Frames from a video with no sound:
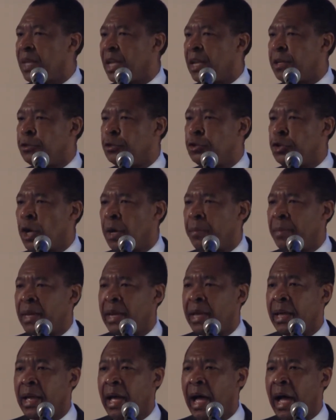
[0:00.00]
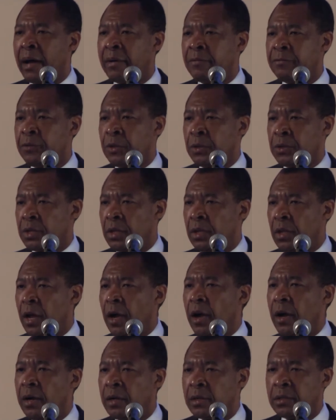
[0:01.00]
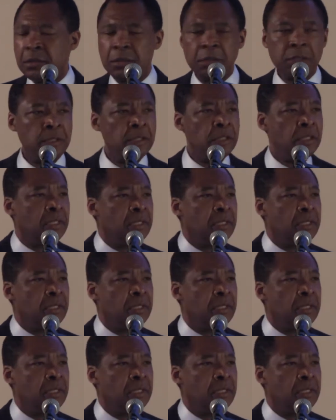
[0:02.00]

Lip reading: in Germany, I've just learned